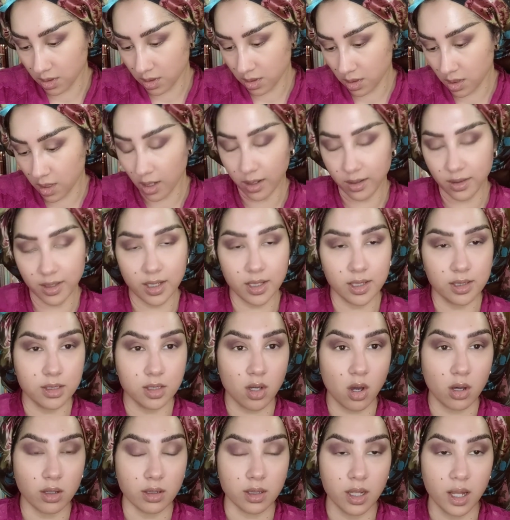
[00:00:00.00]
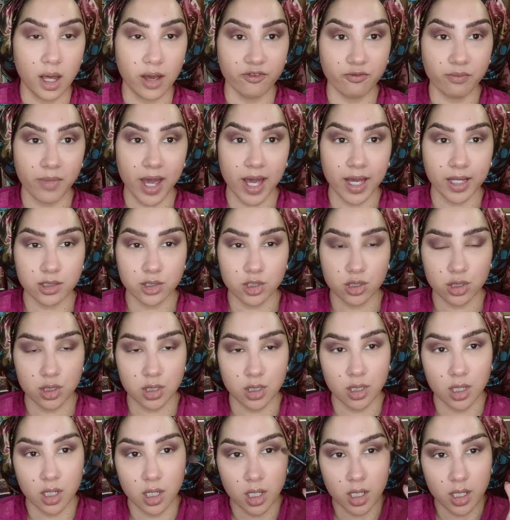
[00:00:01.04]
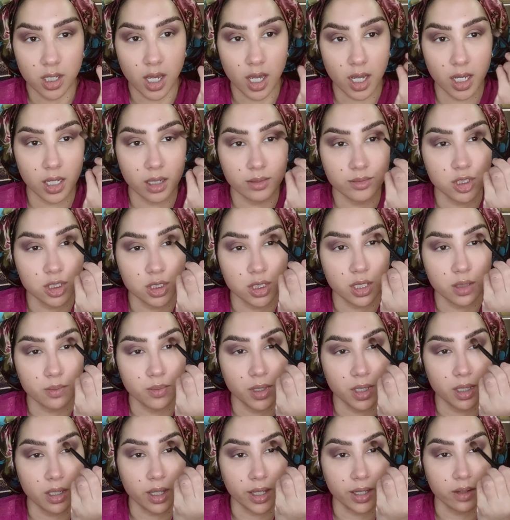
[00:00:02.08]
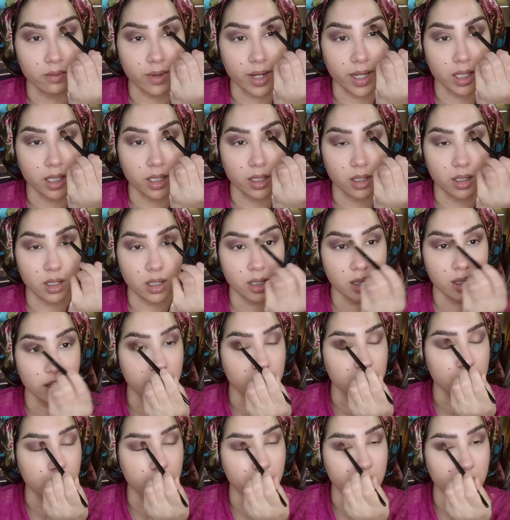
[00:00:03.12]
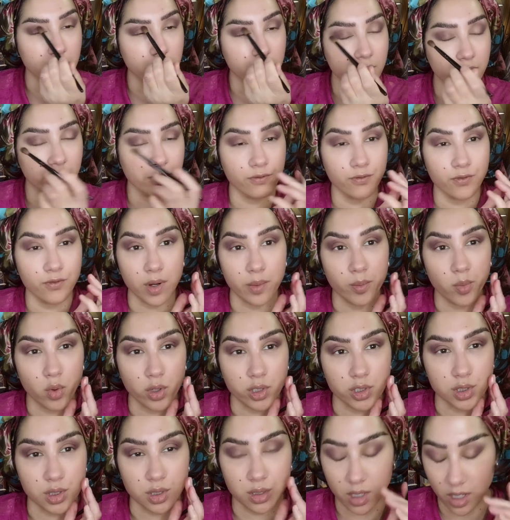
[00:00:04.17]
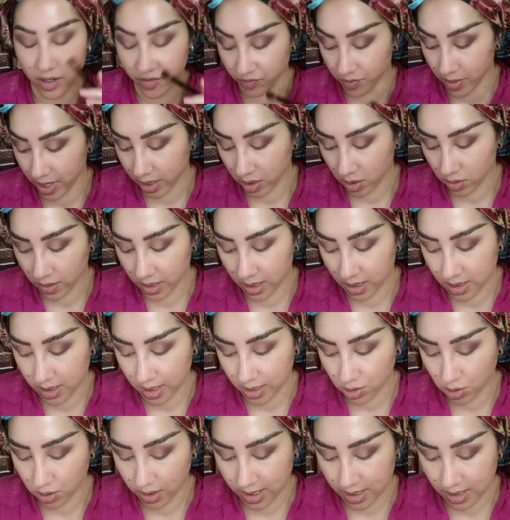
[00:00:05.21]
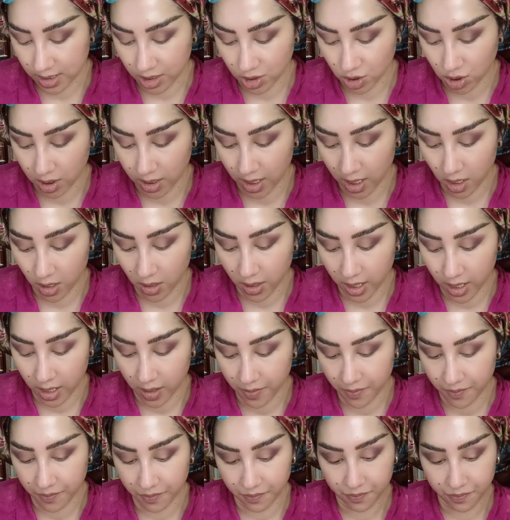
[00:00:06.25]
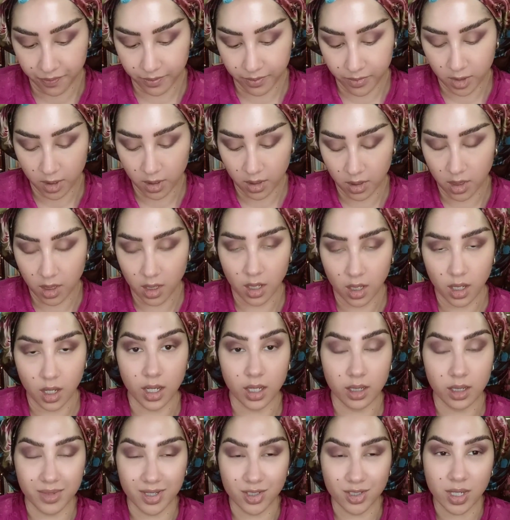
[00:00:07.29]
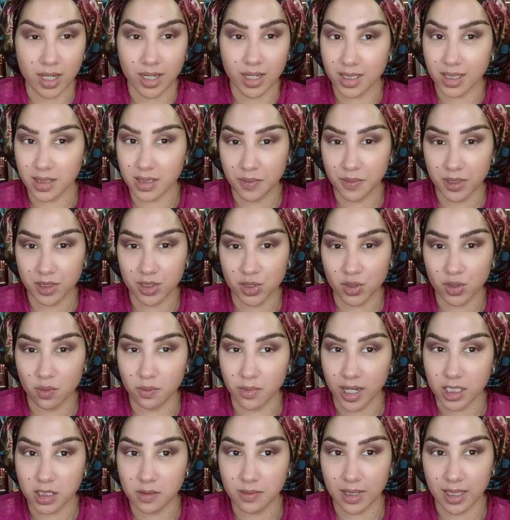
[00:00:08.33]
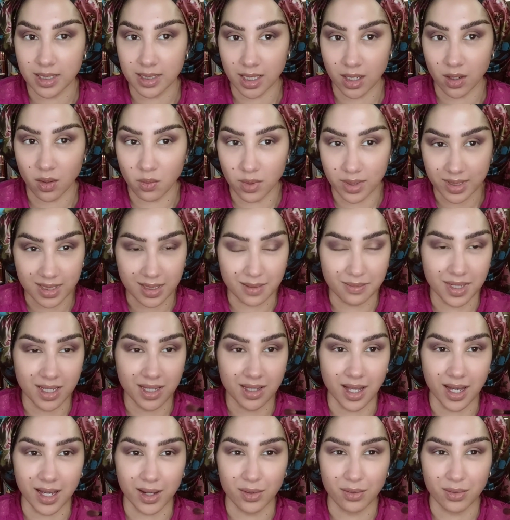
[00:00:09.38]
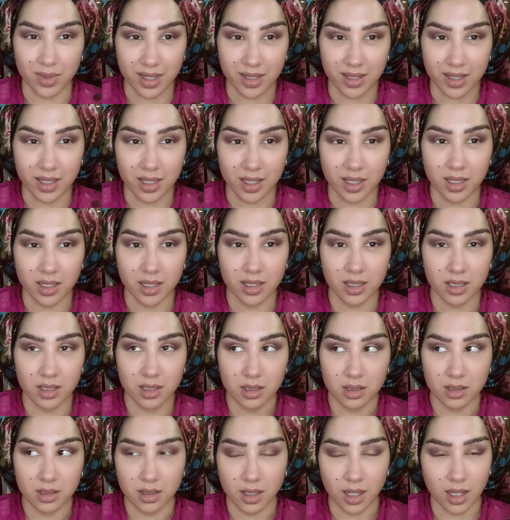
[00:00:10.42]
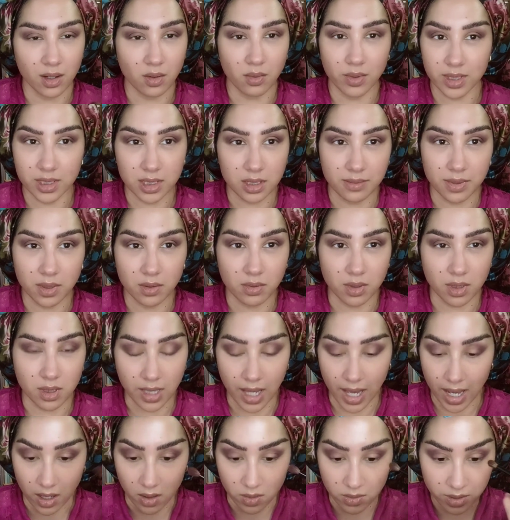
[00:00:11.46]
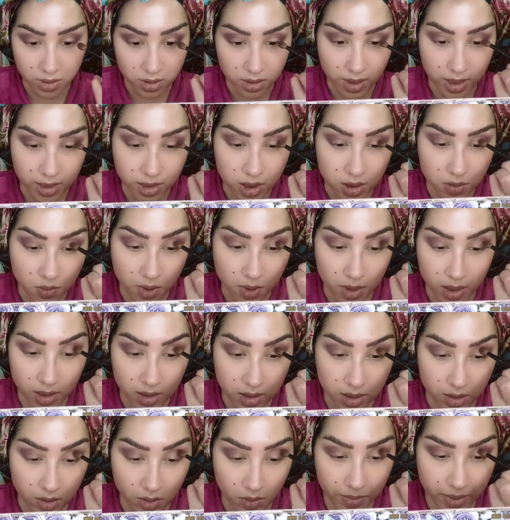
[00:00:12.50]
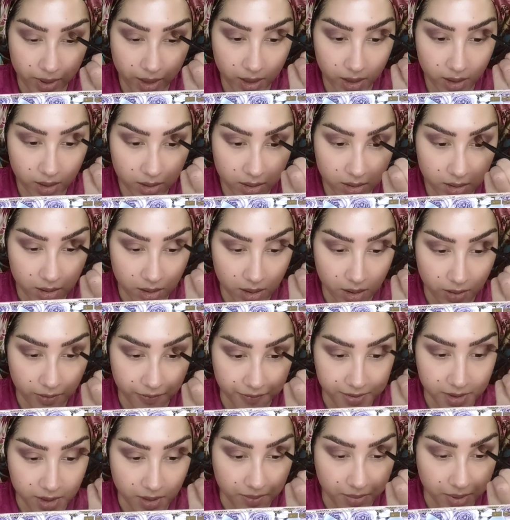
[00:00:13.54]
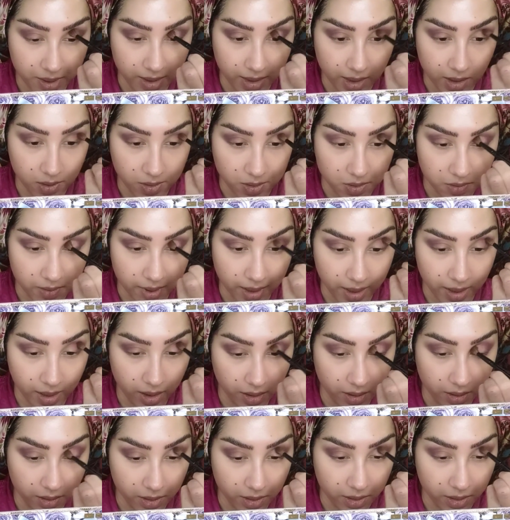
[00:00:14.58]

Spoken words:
I think it's called Love Match, and I'm just going to put it like right here in the front portion of my crease and transition area. And I'm going to try not to put too much because I don't want it to be like really, I don't want it to be real loud. I just want a little bit of something else right here.